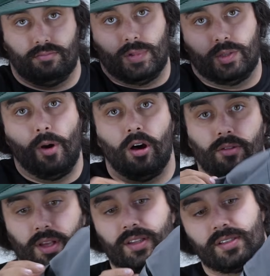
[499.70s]
small.
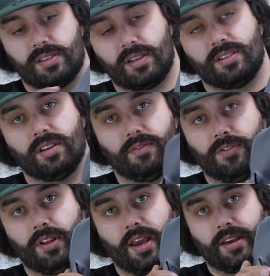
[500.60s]
Like, this is ideal
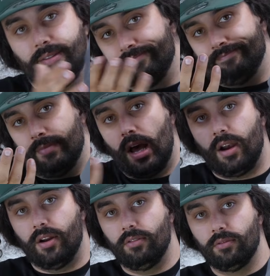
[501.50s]
for, like, I don't
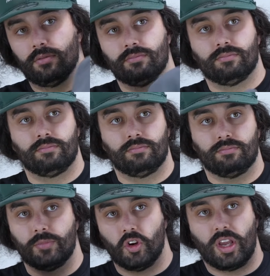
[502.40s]
know,
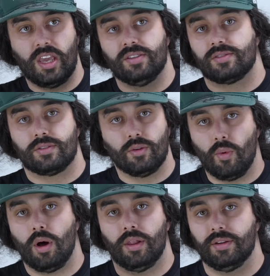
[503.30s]
your keys, your
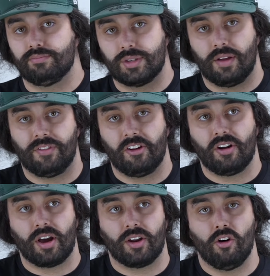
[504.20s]
wallet, stuff that you're
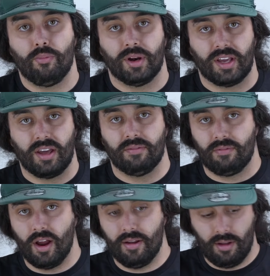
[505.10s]
not gonna open again,
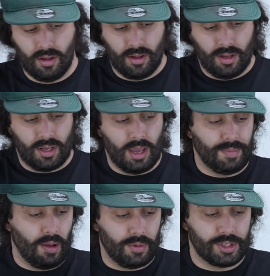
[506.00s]
right? Keep
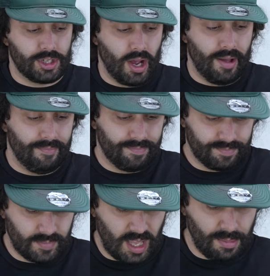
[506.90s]
that one shut,
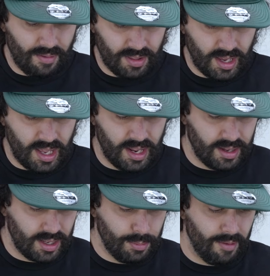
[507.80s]
keep everything in it,
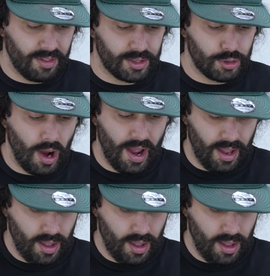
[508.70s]
keep everything dry.